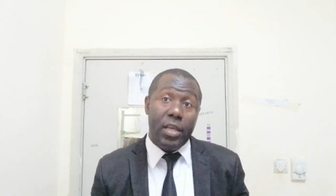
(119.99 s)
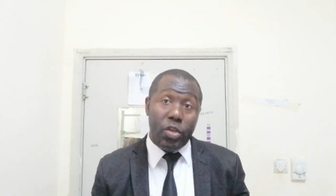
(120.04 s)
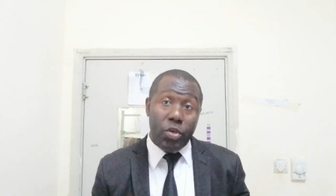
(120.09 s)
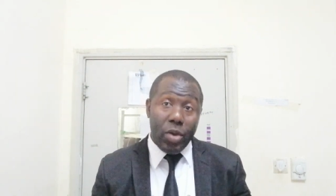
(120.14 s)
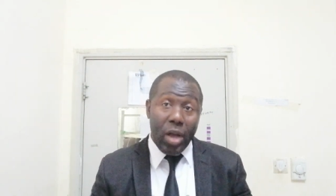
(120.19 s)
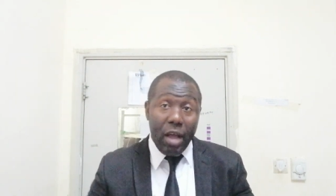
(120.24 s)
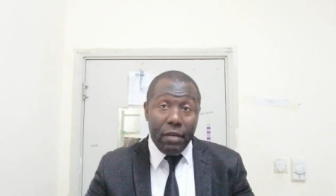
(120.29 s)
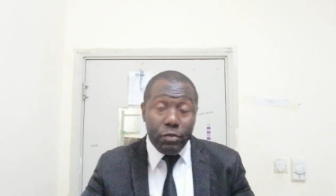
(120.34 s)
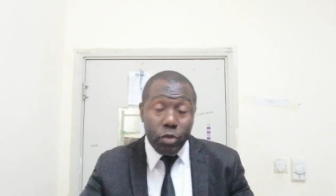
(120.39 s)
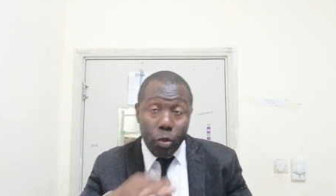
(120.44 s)

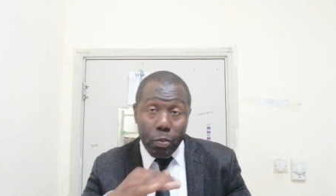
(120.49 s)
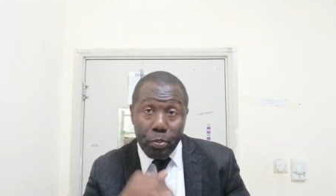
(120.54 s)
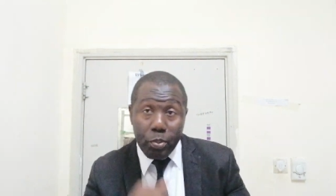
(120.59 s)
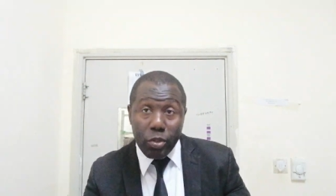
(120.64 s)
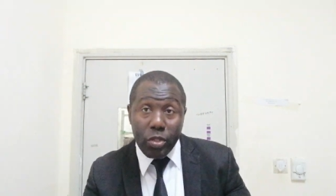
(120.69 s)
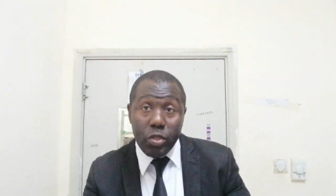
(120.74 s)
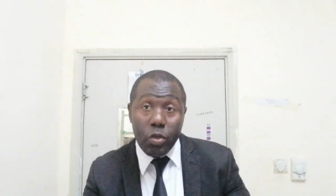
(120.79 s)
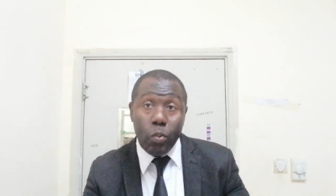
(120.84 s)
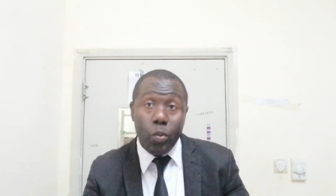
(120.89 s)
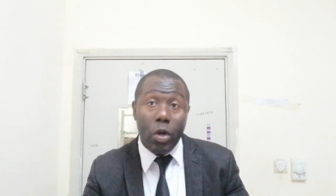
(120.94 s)
you have to
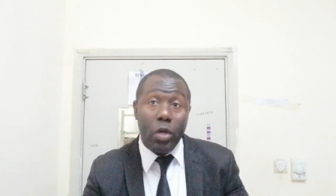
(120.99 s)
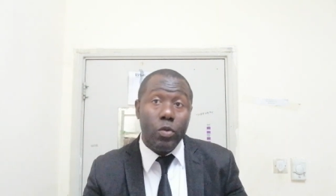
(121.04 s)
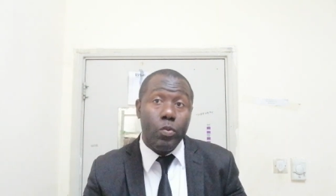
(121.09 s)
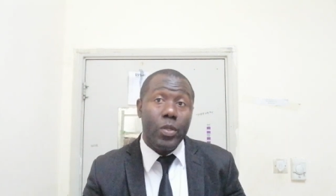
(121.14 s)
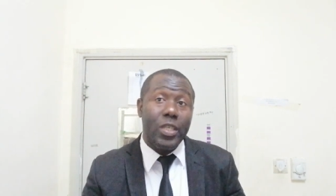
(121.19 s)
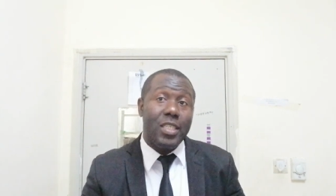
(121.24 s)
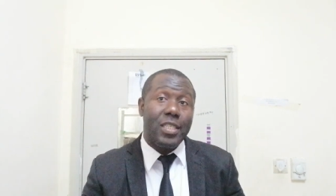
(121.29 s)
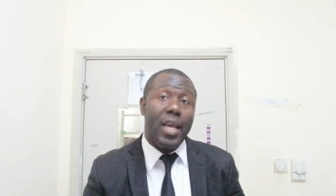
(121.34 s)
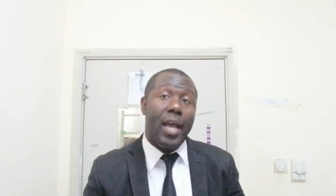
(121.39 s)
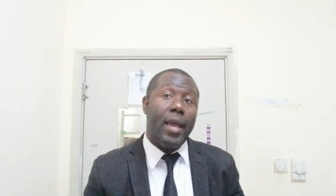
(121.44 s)
put the one
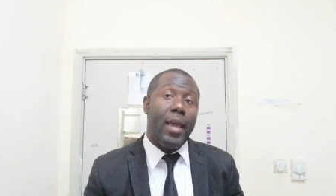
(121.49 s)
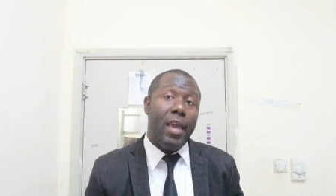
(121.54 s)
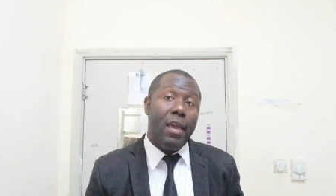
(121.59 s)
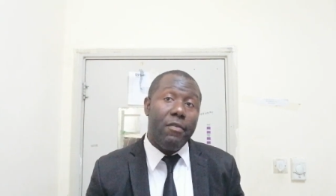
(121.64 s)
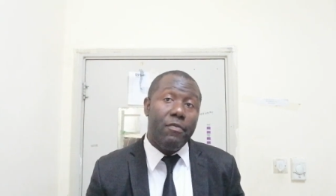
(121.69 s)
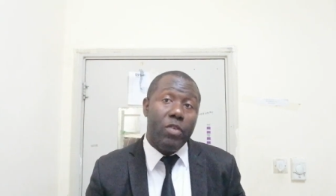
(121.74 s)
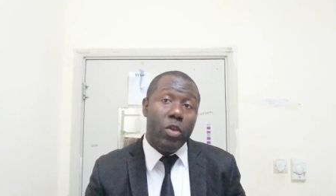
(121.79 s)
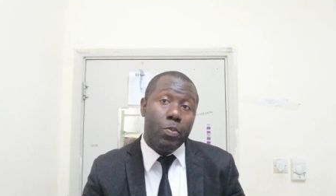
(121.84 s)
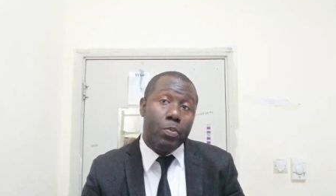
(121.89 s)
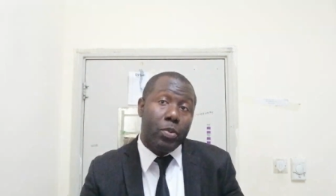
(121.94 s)
which are
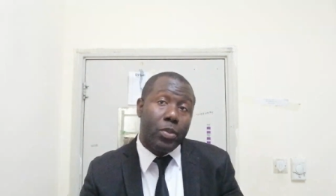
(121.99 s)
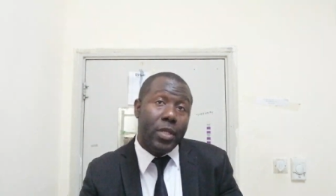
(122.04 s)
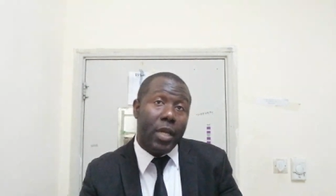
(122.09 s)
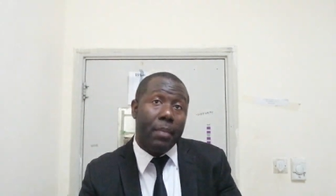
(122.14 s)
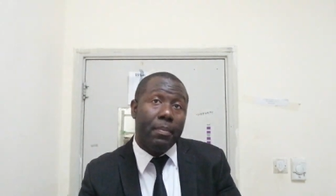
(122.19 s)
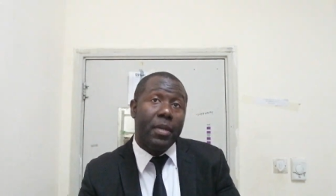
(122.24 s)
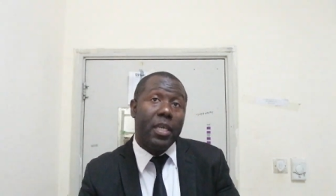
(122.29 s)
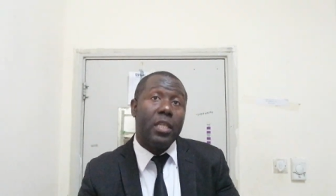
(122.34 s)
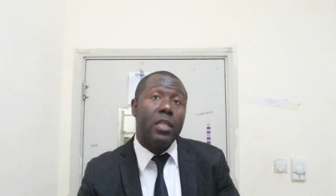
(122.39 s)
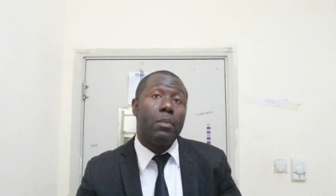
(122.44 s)
heavy, you put
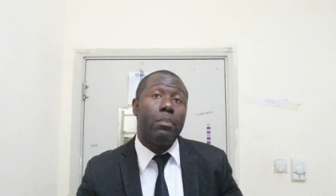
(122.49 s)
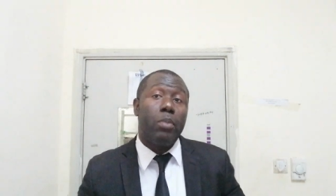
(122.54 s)
them in